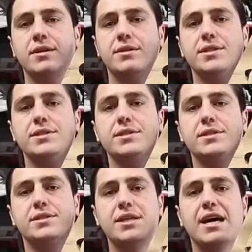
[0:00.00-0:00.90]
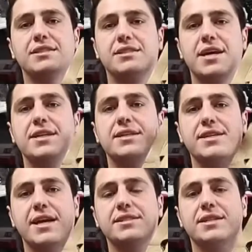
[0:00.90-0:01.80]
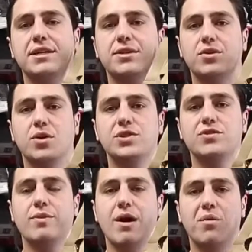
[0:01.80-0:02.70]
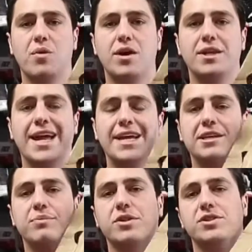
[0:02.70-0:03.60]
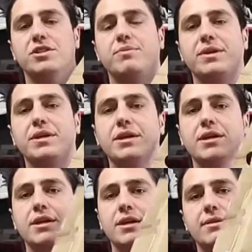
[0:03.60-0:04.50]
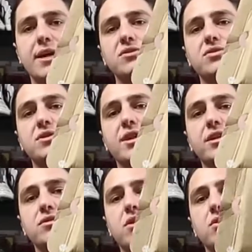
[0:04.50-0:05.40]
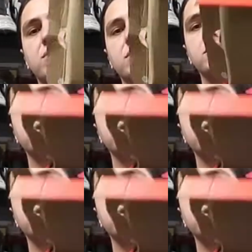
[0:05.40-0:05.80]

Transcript: This is a size 10. It's heading to Illinois for about $190 plus shipping. And that's what's next on What's